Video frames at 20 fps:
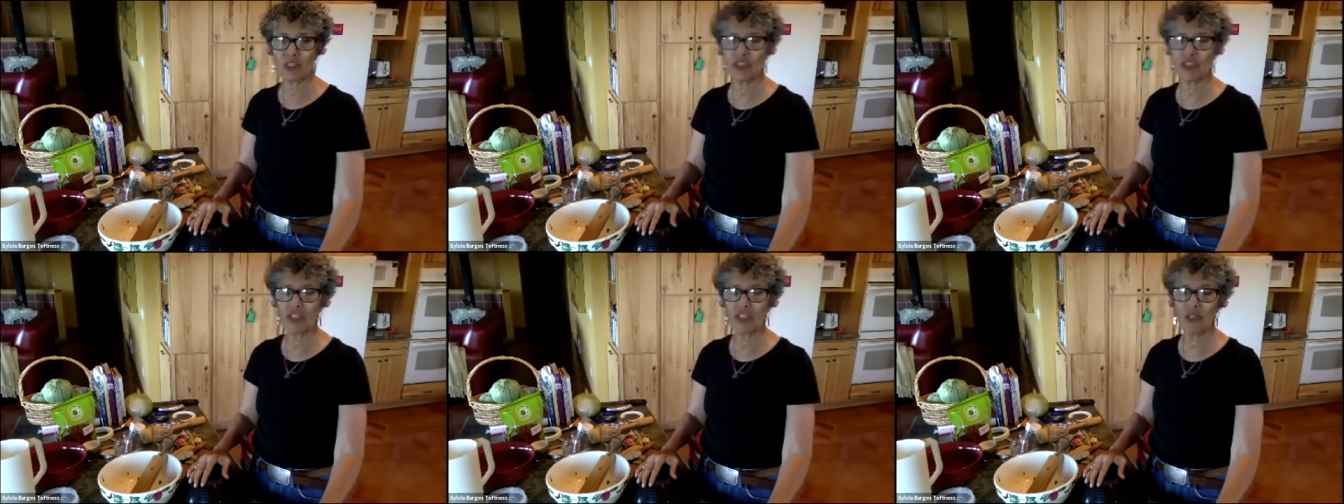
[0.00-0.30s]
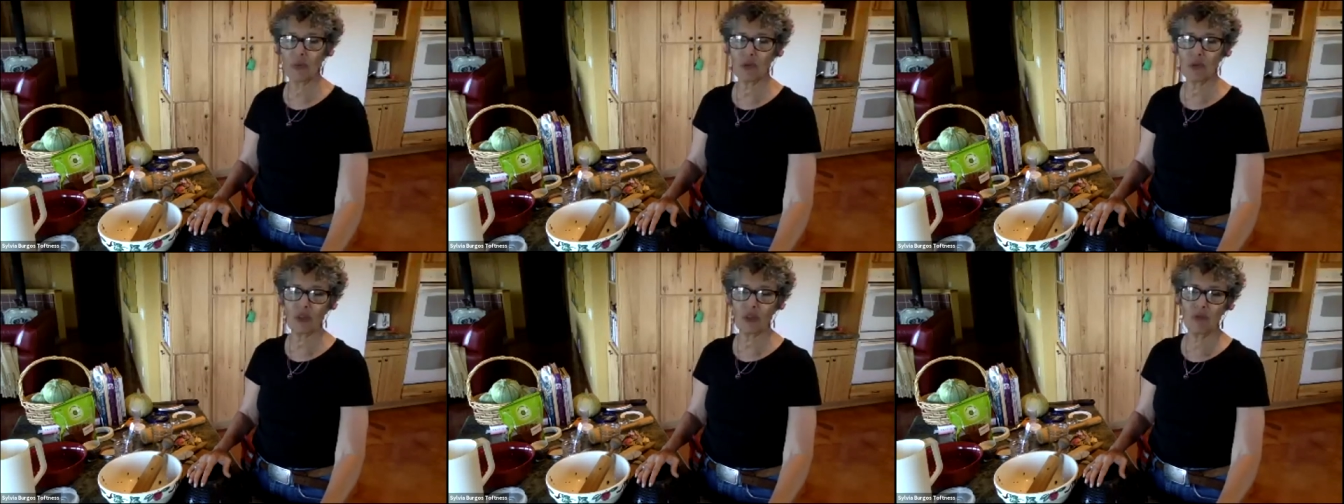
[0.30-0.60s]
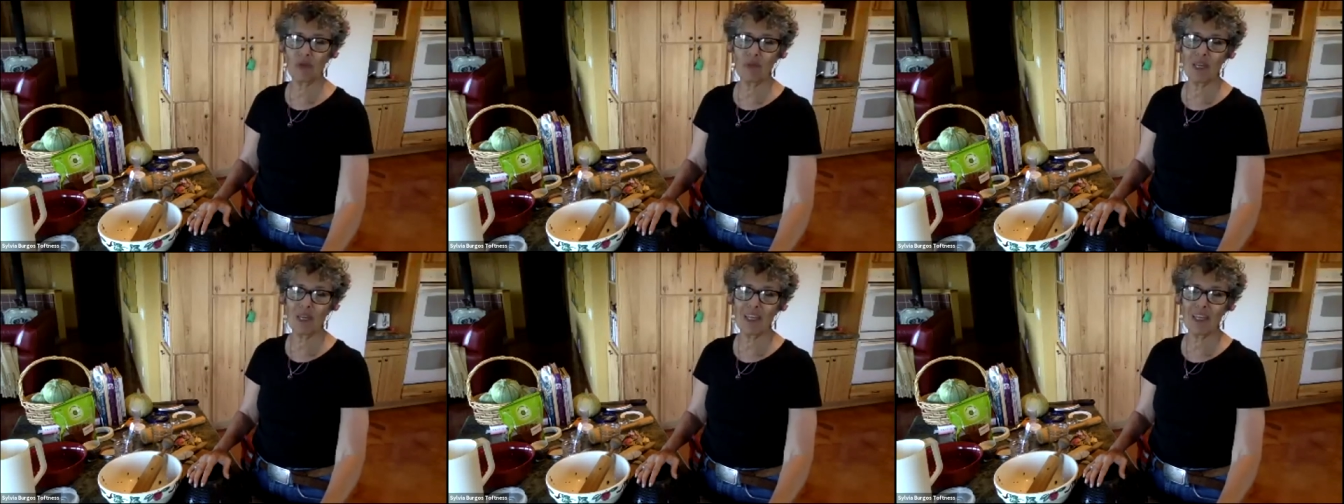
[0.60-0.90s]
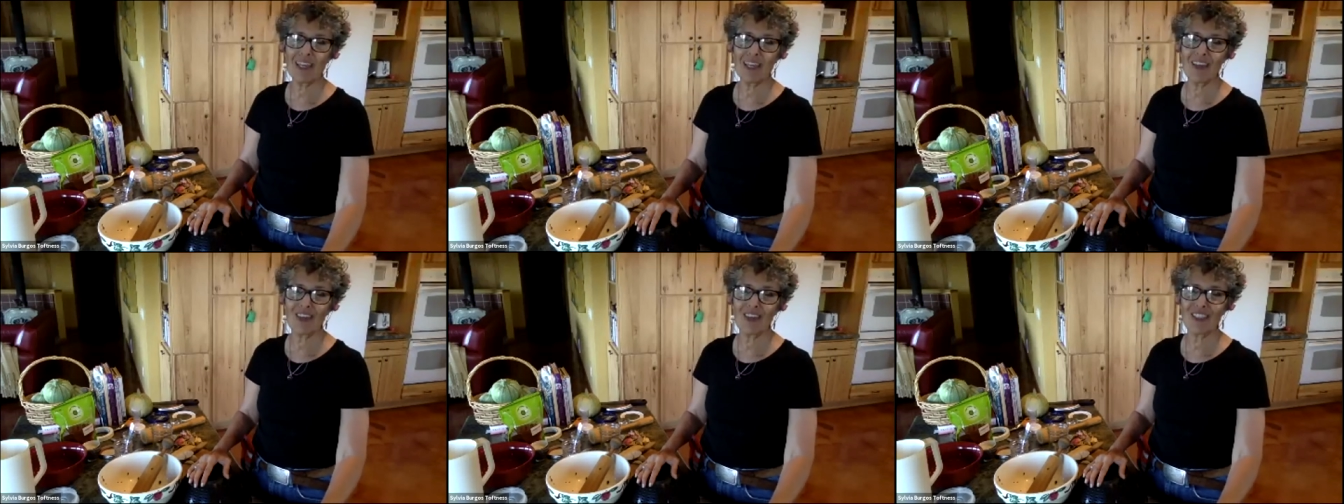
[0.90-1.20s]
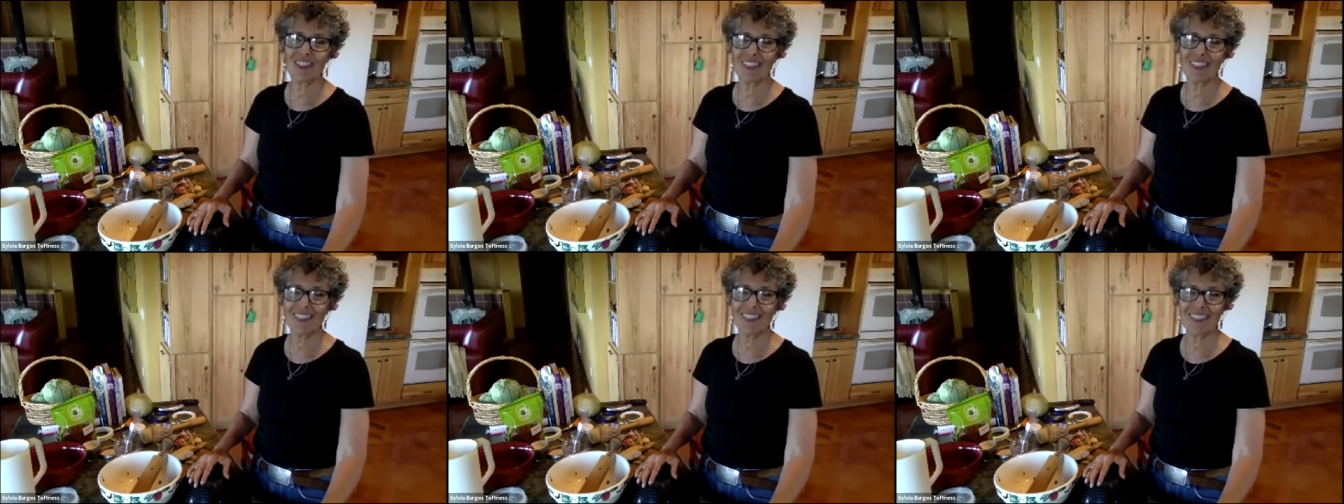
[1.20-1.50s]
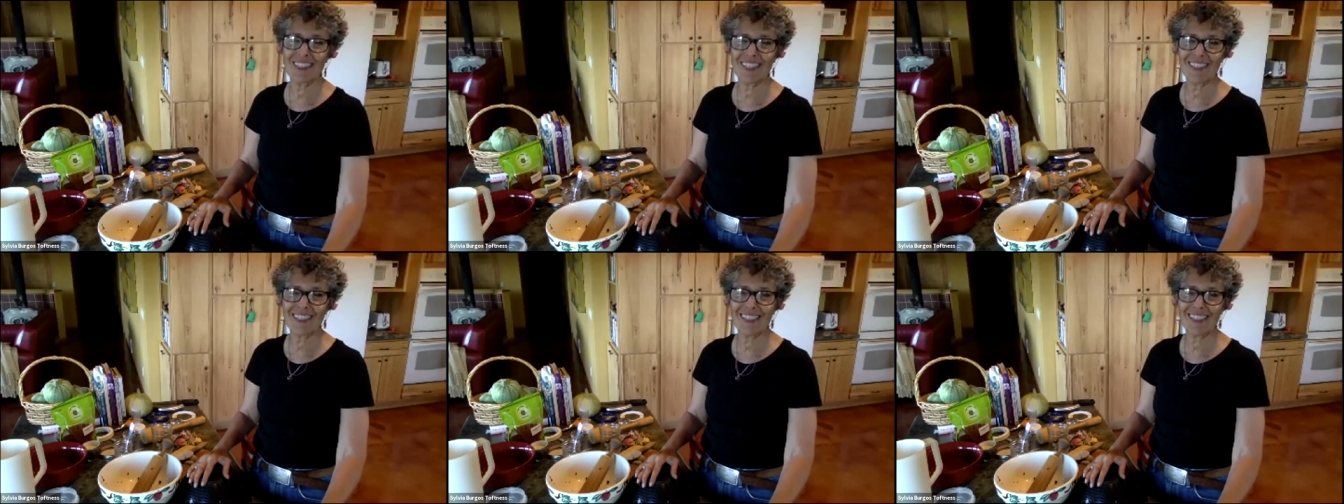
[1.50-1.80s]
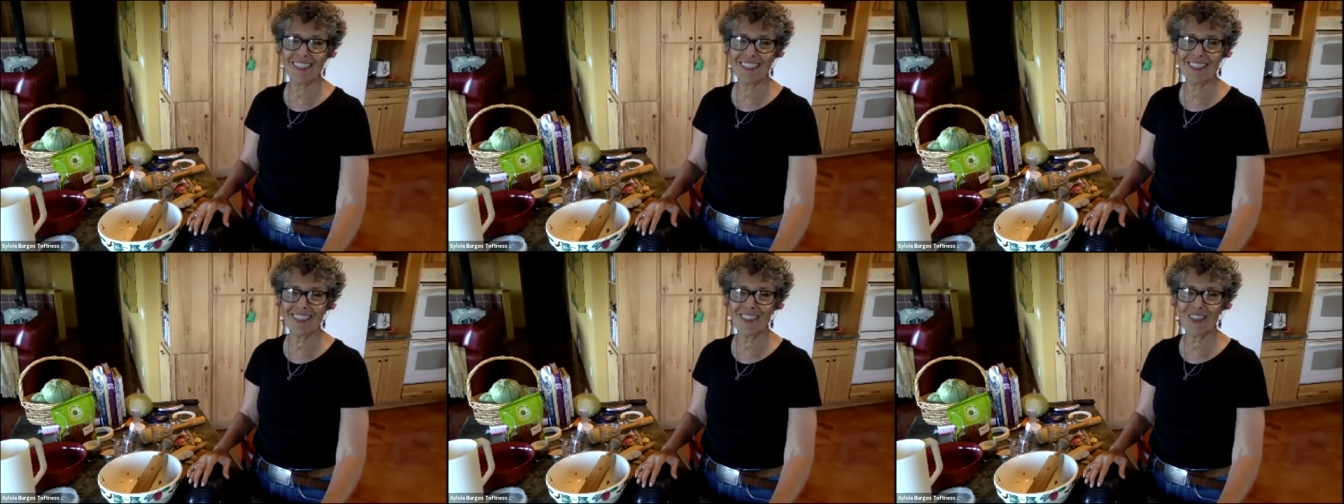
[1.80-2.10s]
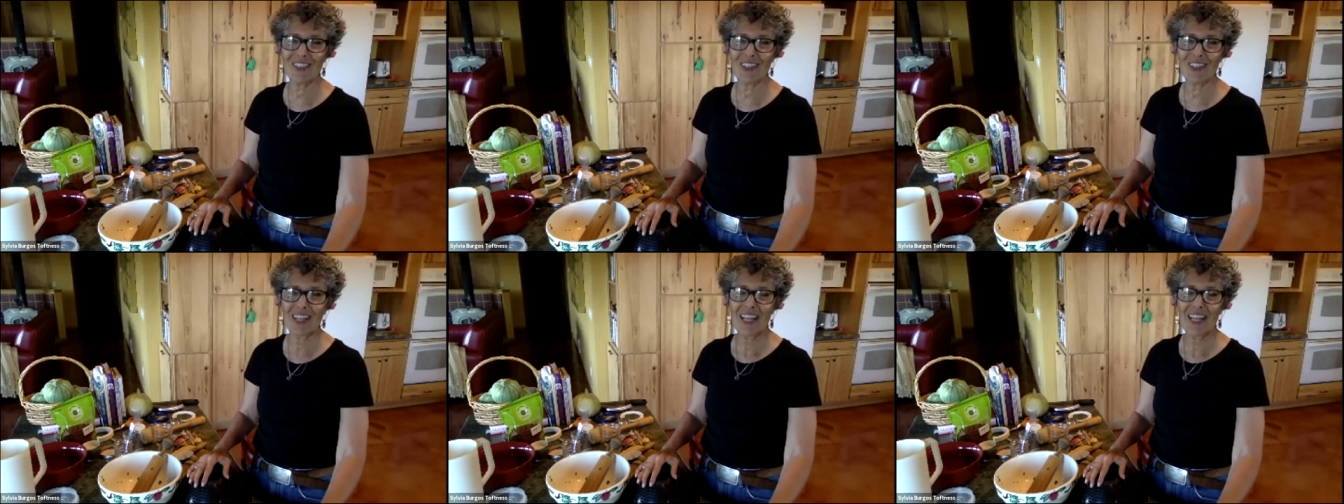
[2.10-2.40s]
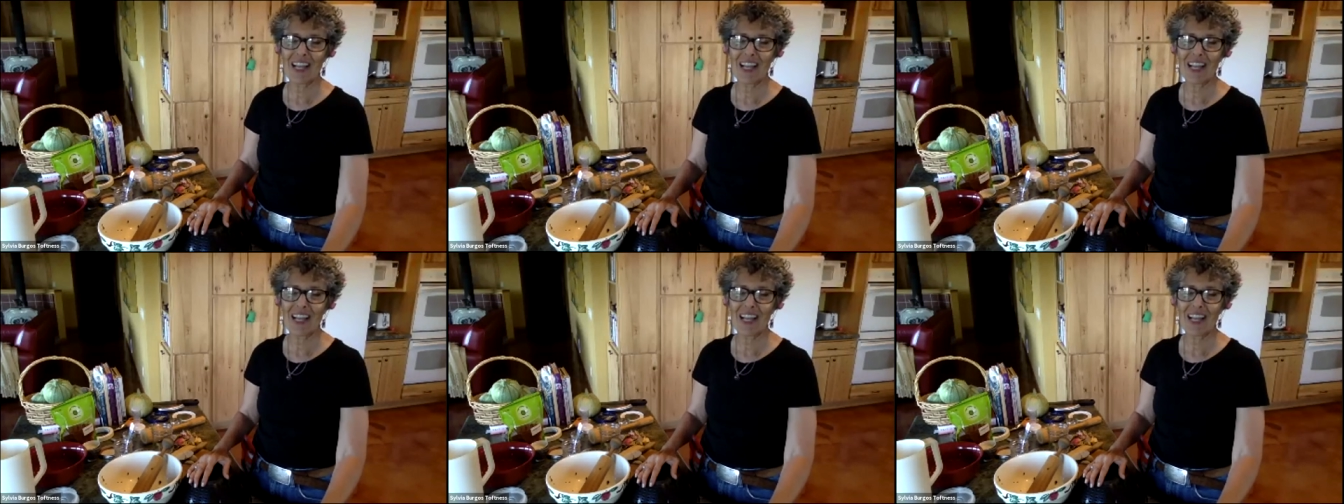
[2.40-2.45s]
share with me your successes, or